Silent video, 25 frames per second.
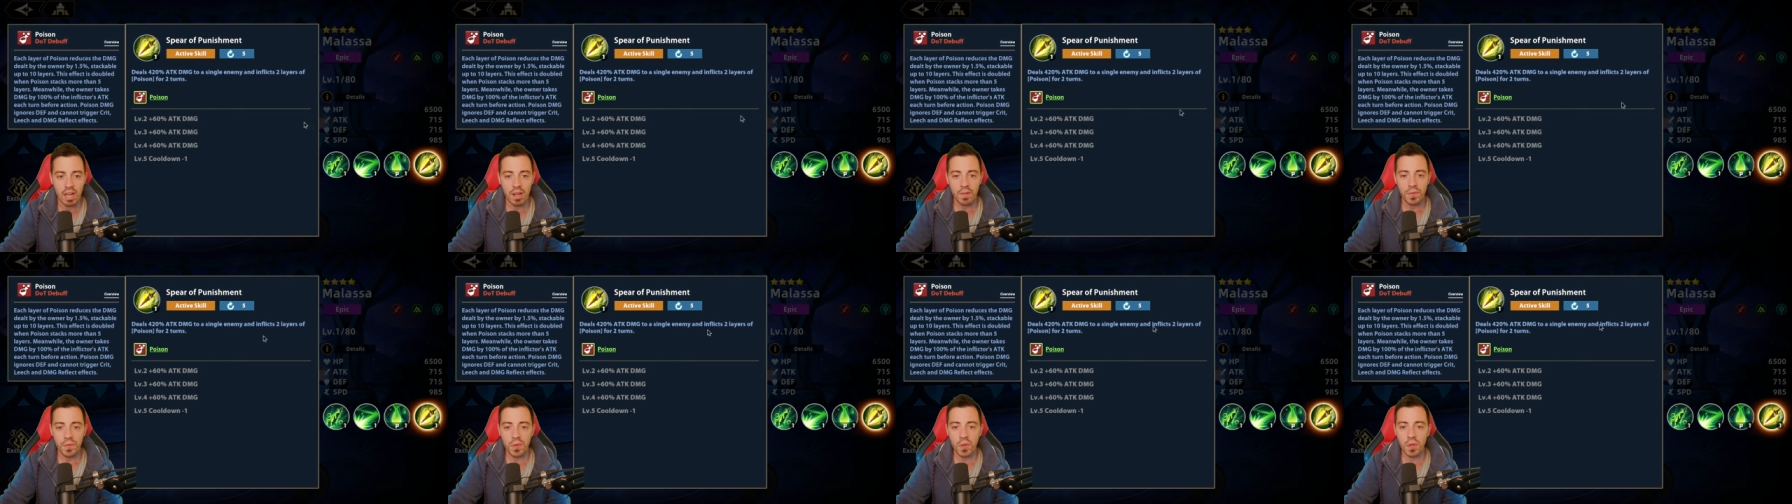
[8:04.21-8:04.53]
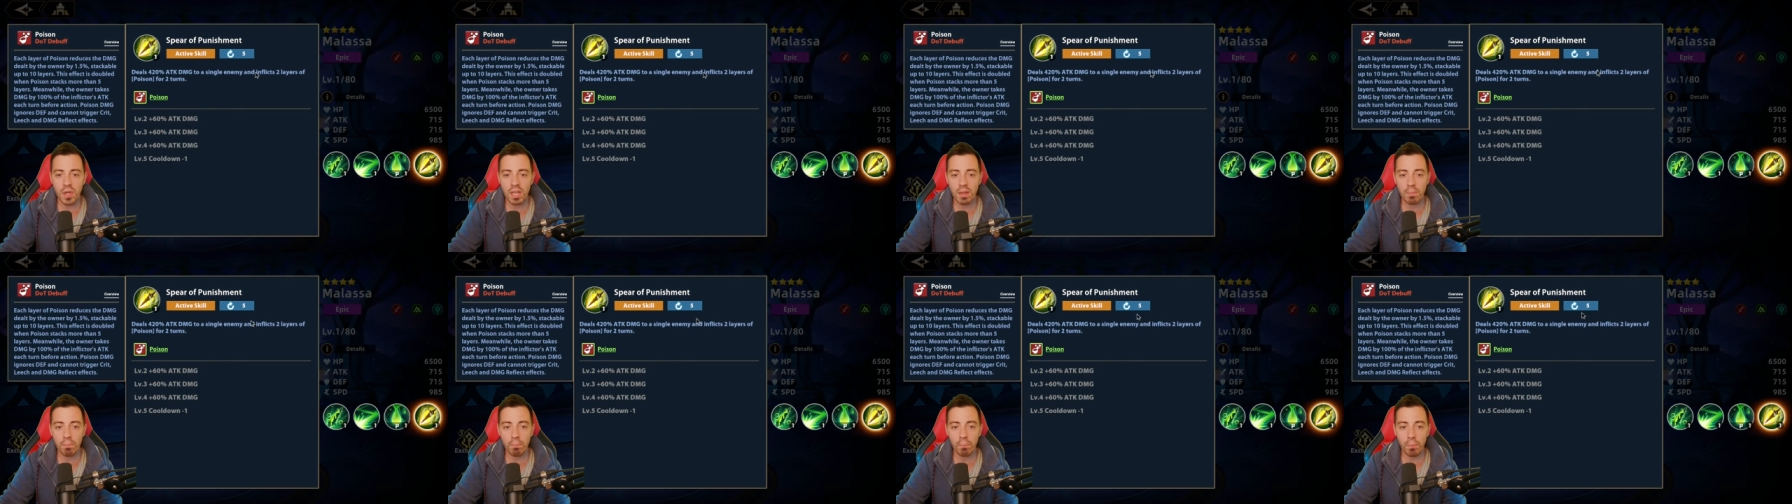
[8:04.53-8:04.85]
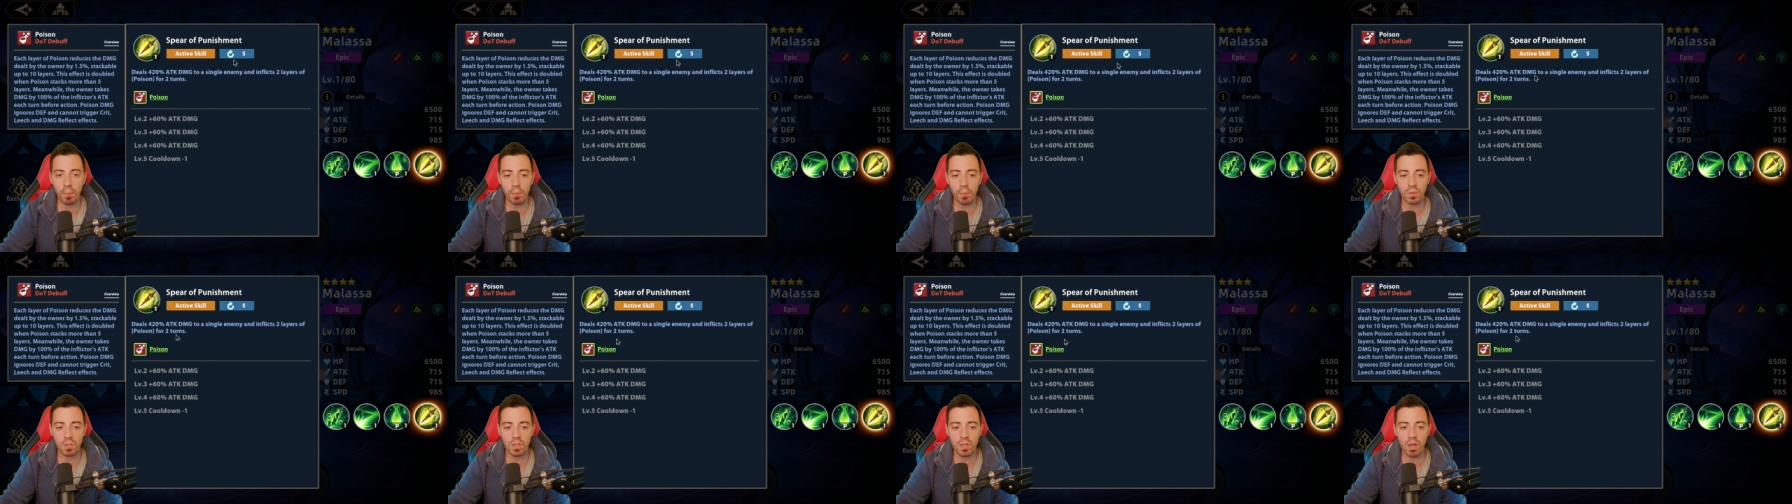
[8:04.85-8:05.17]
You can
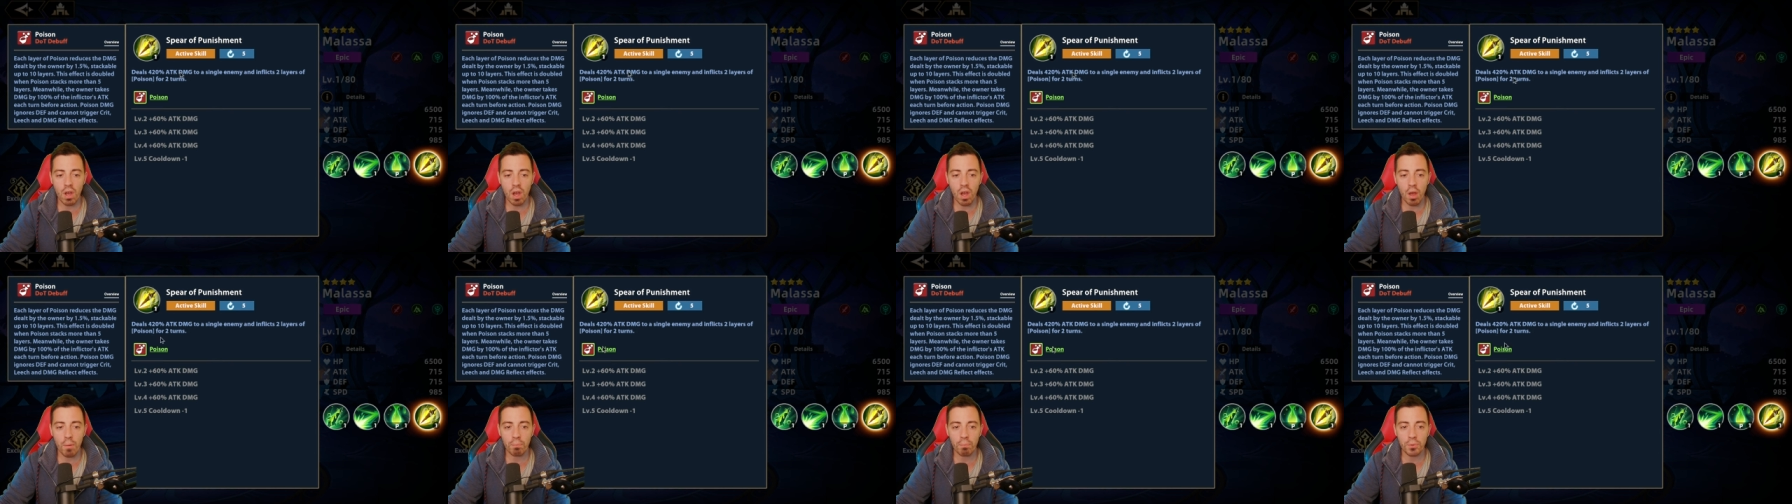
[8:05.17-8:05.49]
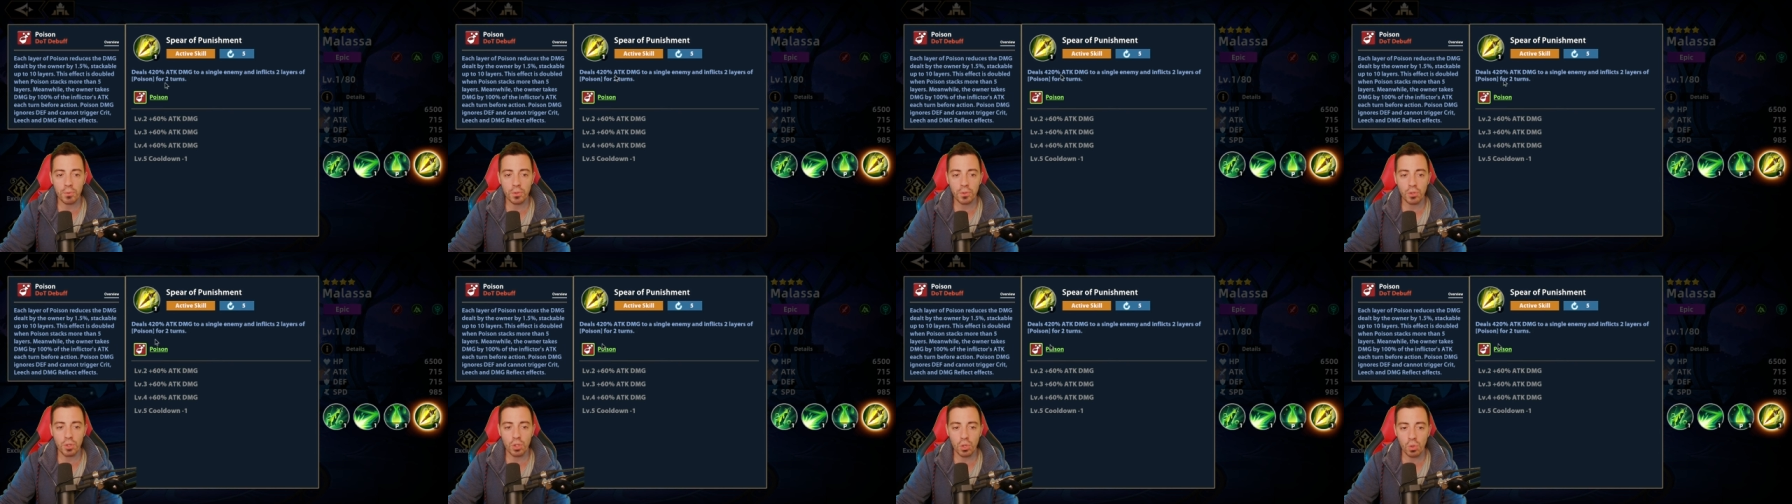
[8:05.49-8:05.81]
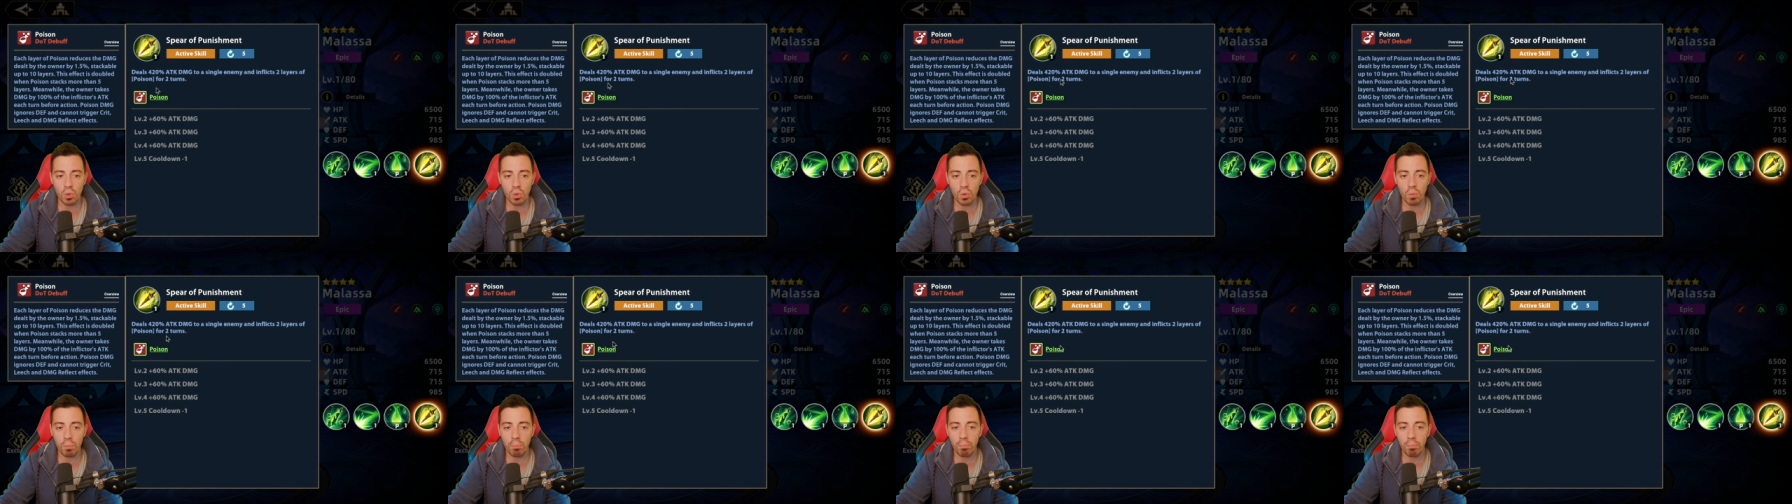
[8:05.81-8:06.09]
put up to two